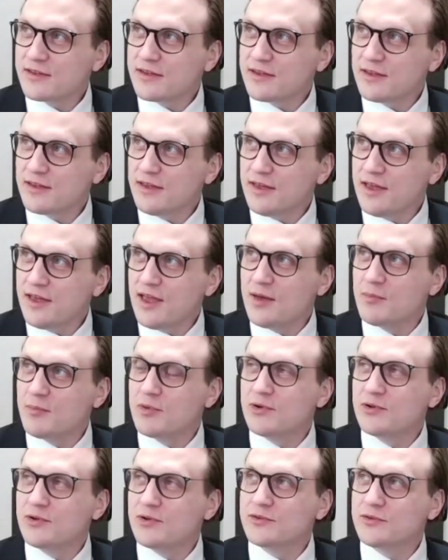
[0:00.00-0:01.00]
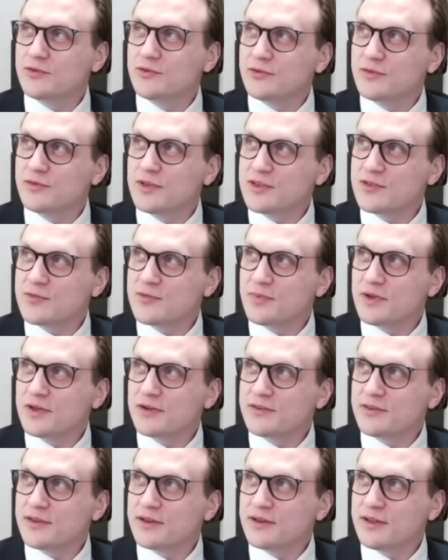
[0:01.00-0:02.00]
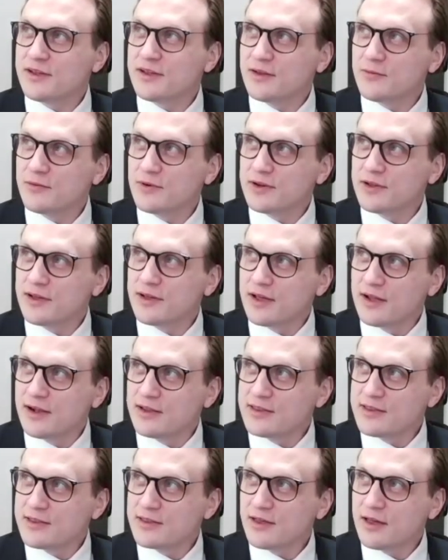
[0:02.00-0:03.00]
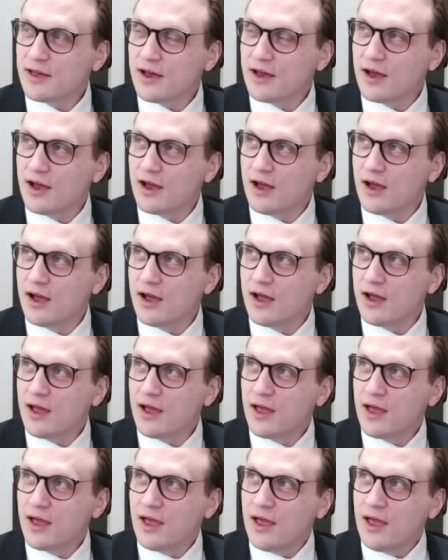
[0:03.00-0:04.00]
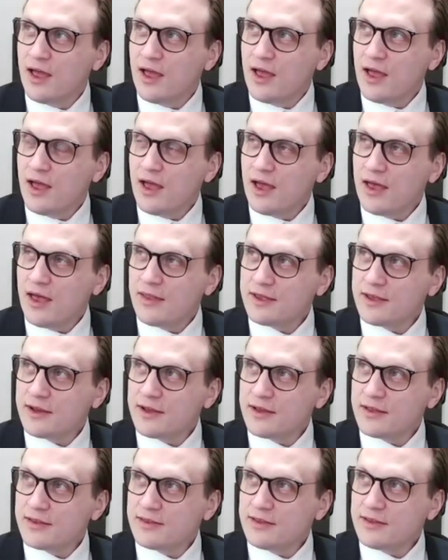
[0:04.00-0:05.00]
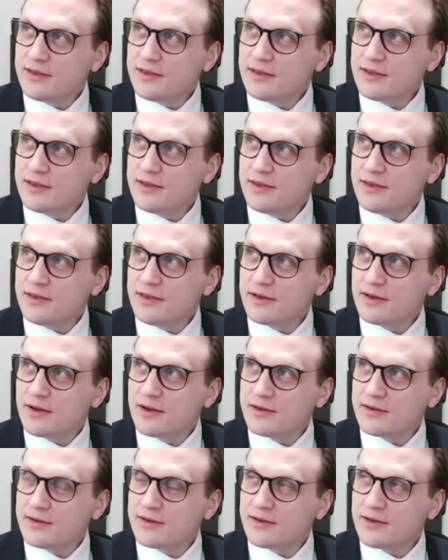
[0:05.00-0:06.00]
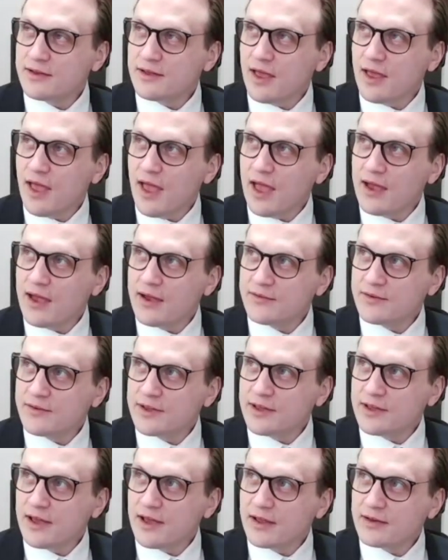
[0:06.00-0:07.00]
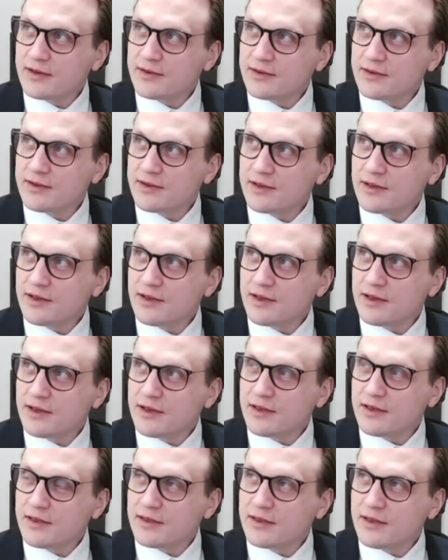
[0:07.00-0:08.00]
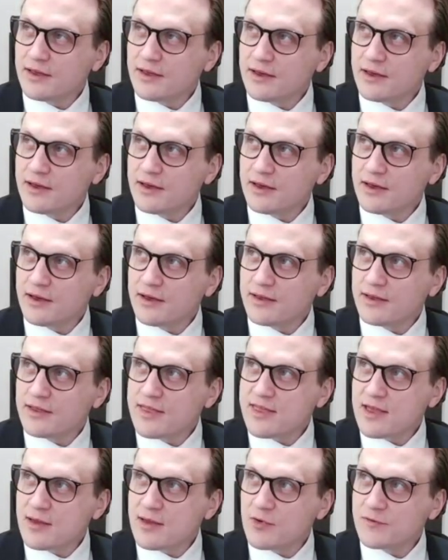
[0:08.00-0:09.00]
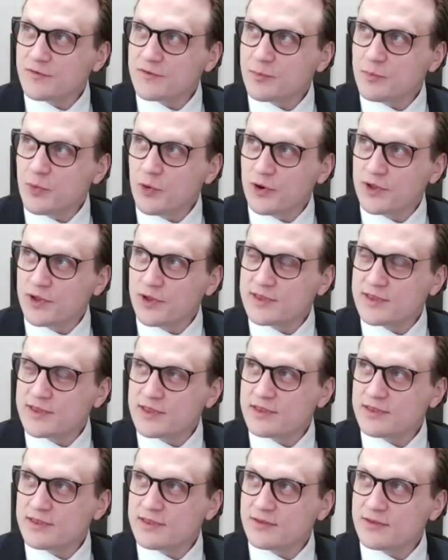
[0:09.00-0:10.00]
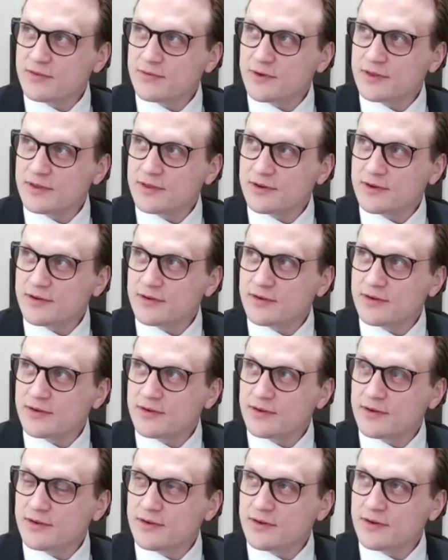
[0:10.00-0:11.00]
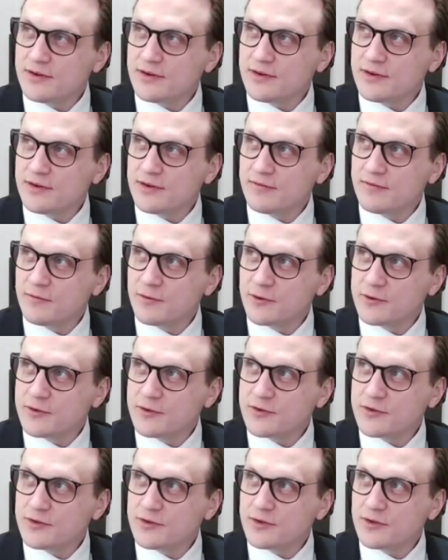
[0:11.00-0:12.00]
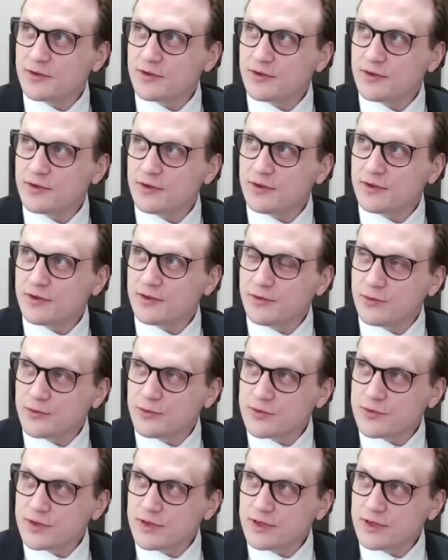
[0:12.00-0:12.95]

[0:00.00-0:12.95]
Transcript: able to do things better than anyone else. And then I think he got angry at some of the policies that Twitter was using.